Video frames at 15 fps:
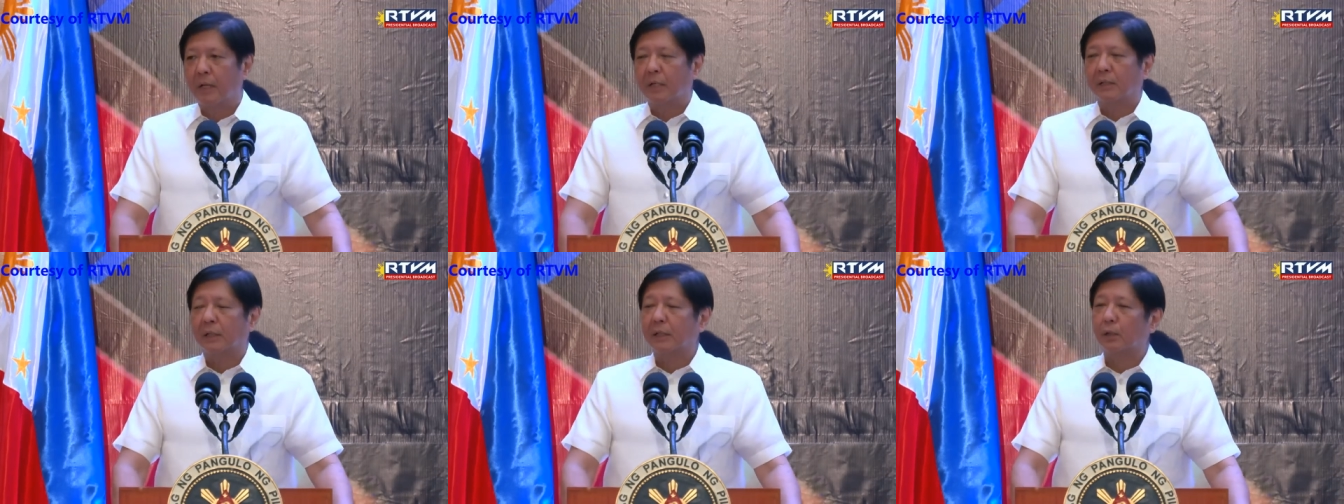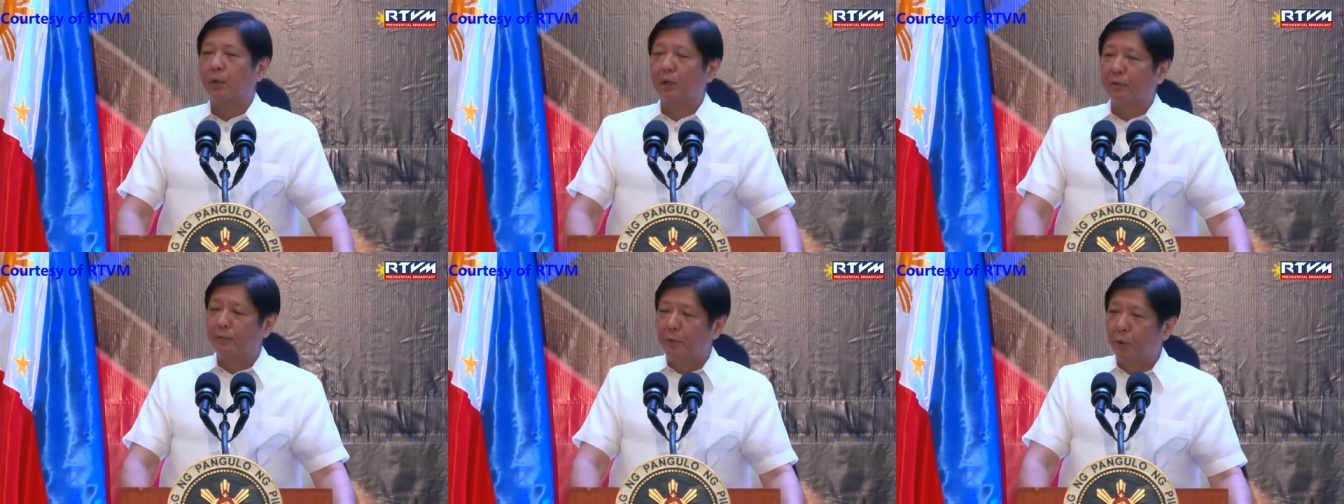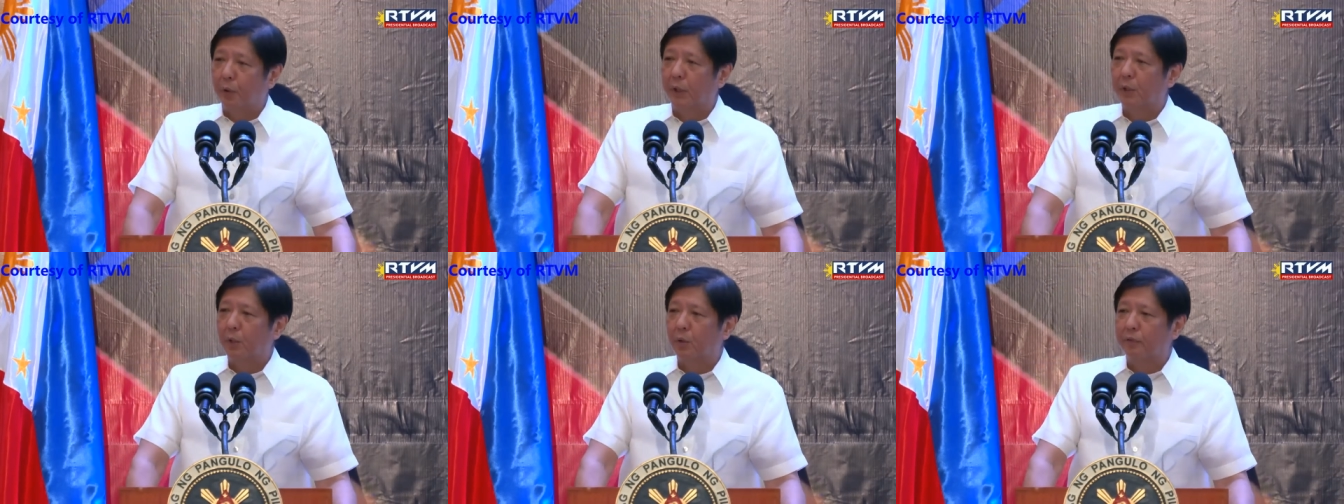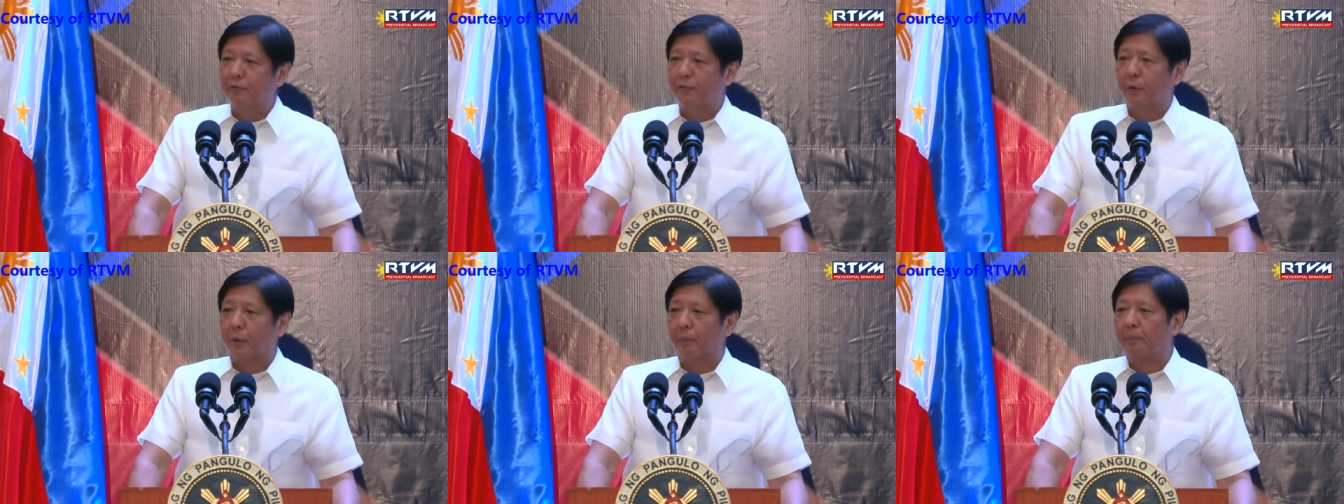that all of you are known
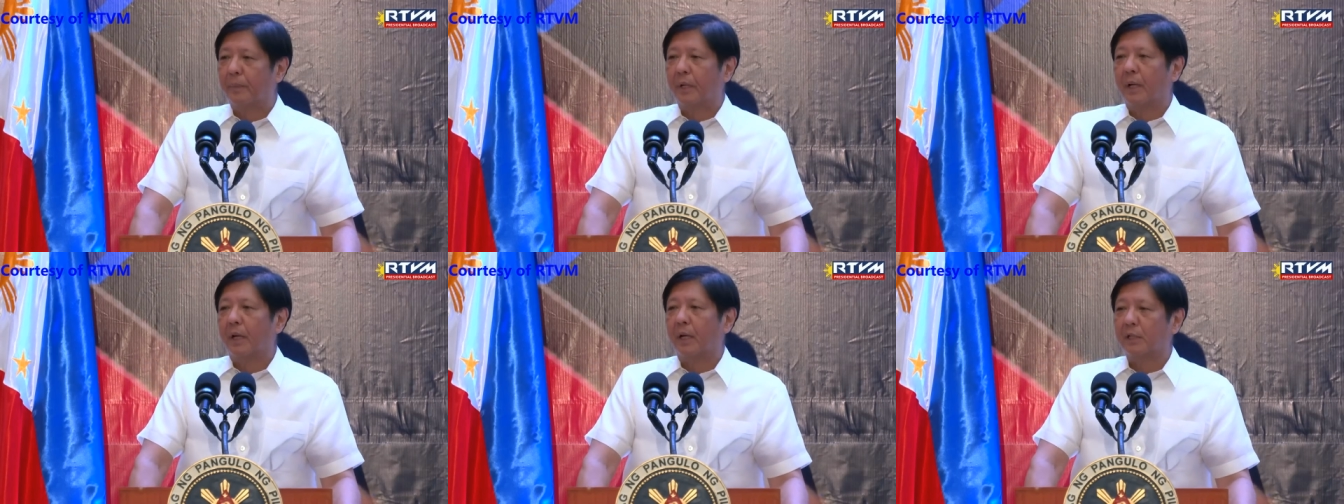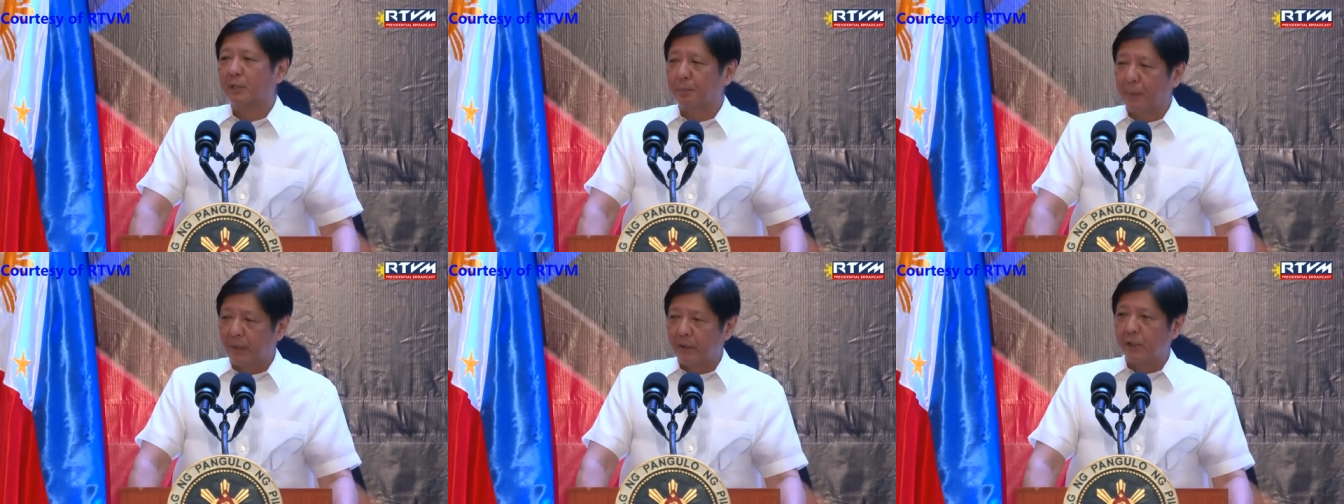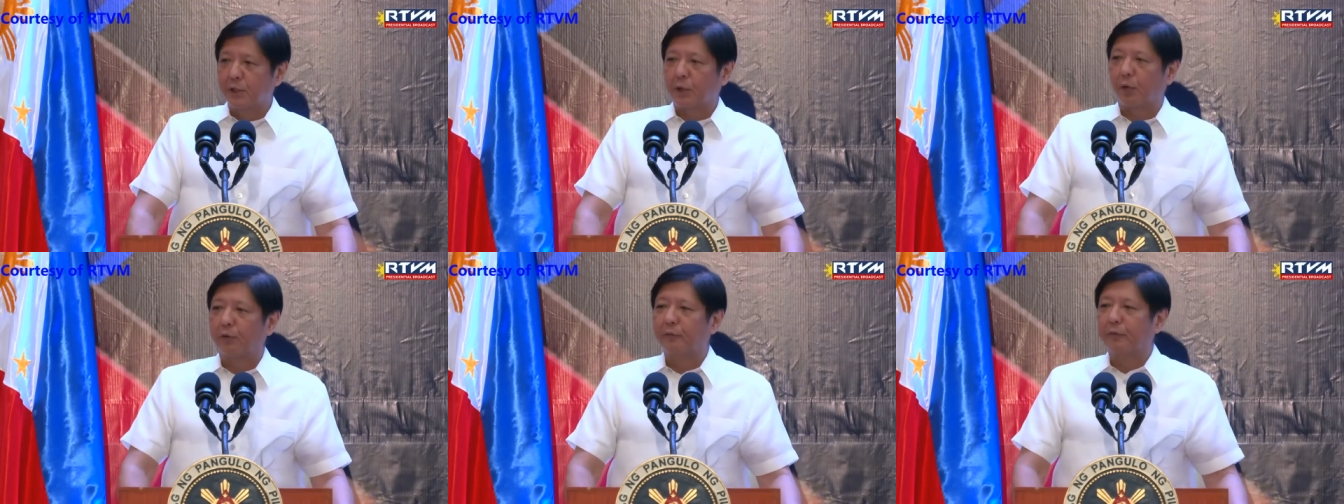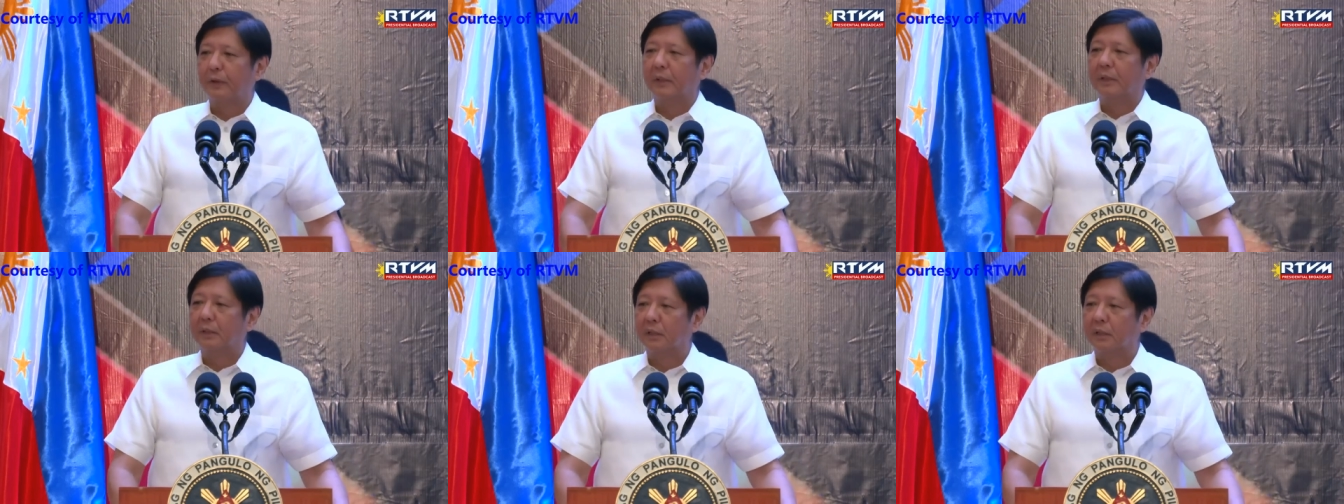for has made us confident